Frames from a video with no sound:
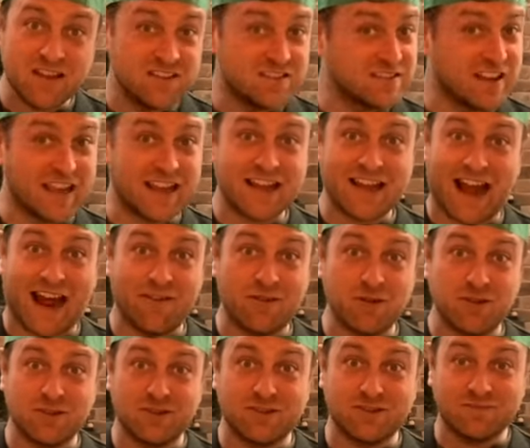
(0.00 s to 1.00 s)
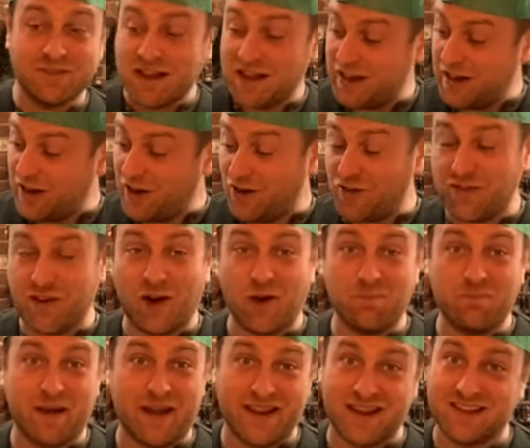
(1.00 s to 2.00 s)
Sing carols. A lot of
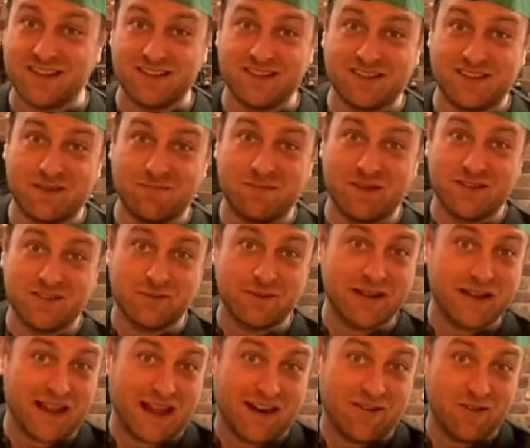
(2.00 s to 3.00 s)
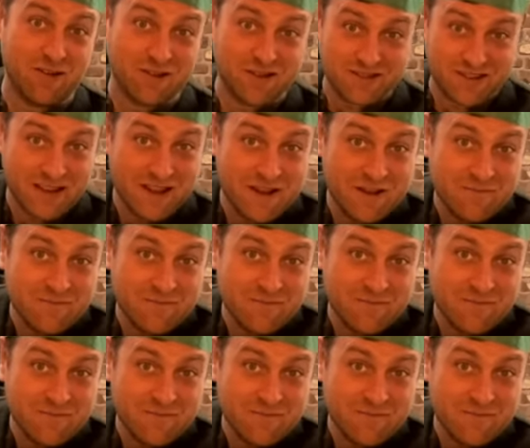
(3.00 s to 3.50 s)
old pagan symbolism in carols.